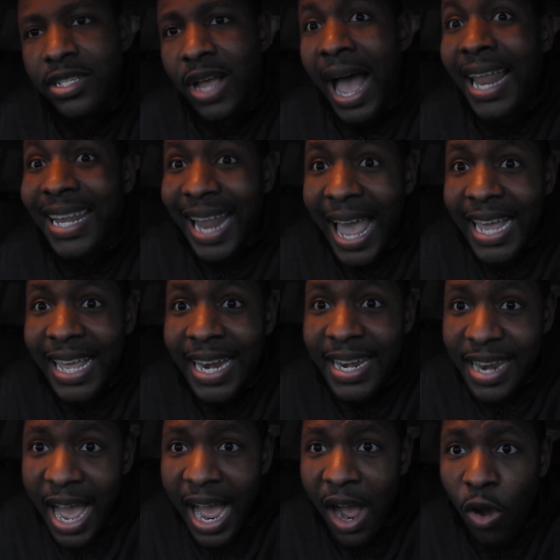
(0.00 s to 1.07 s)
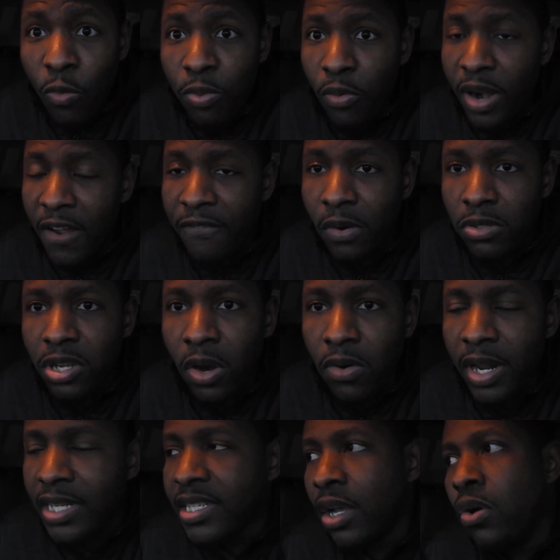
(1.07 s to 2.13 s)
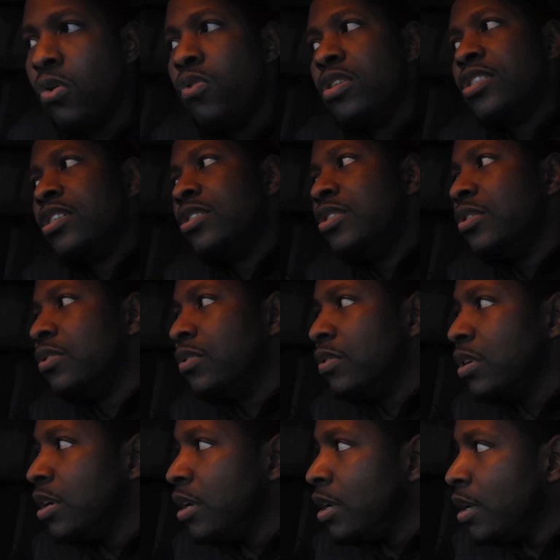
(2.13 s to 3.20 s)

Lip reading: So I like it now. But when I first heard it, I said, who is this dude?